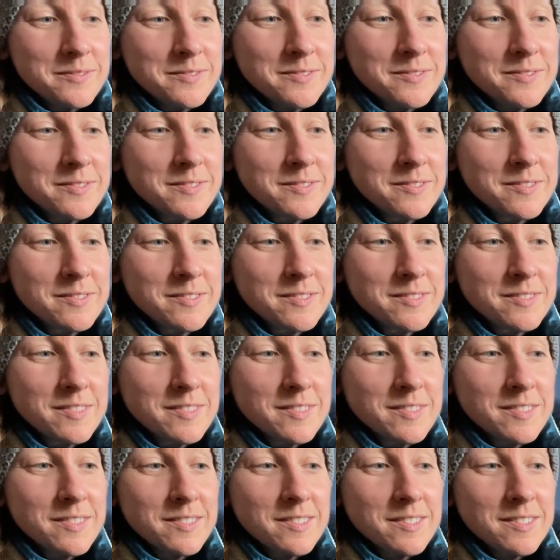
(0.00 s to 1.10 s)

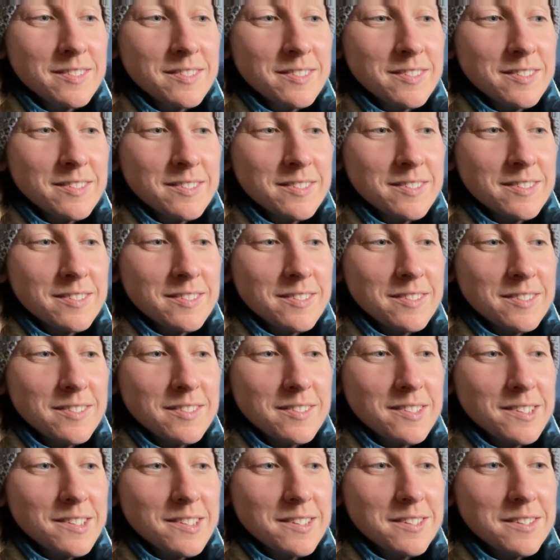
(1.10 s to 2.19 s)

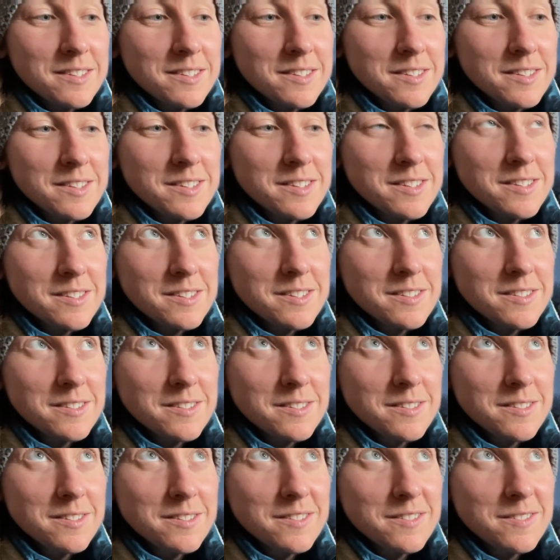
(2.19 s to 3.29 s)

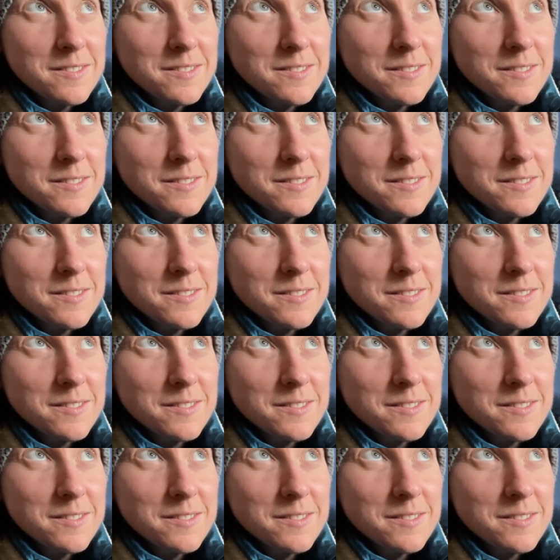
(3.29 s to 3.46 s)
Nothing is said.